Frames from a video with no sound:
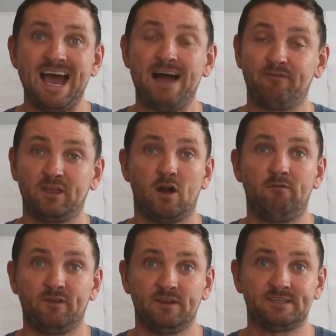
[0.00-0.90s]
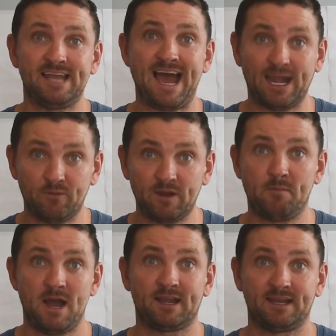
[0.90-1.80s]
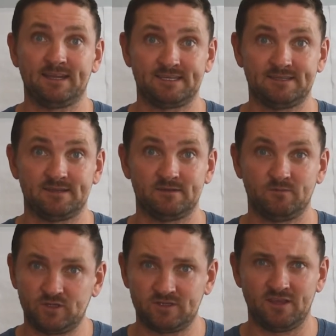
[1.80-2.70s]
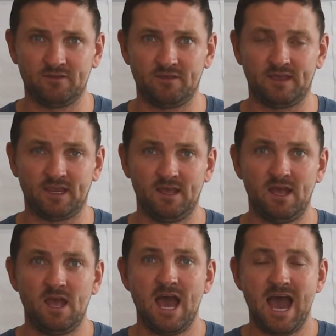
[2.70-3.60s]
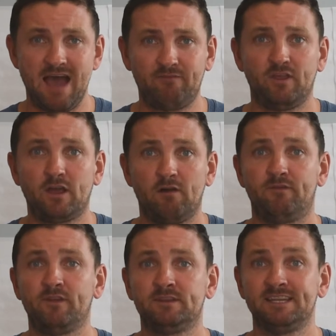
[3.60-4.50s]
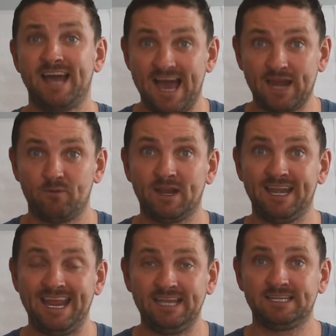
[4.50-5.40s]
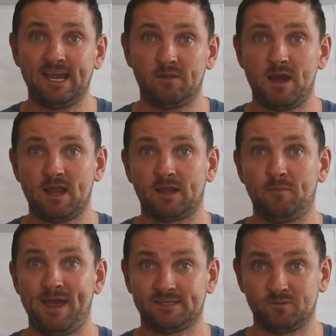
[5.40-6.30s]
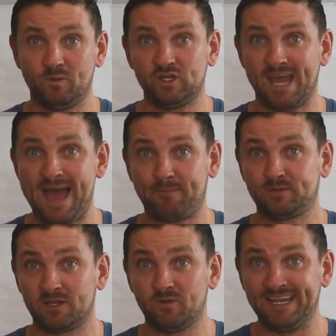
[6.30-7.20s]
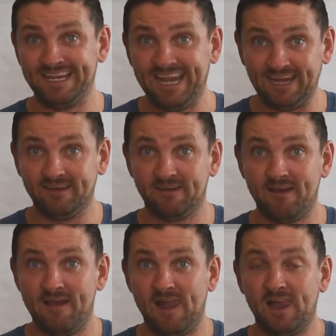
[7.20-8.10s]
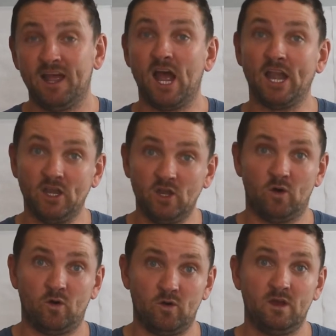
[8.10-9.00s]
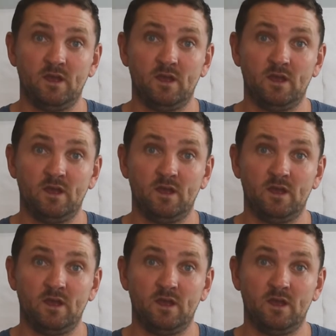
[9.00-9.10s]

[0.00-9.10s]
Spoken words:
have the confidence in hiring a marketing assistant, which is the other thing. Have the confidence in hiring an internal marketing person, which you absolutely need, and know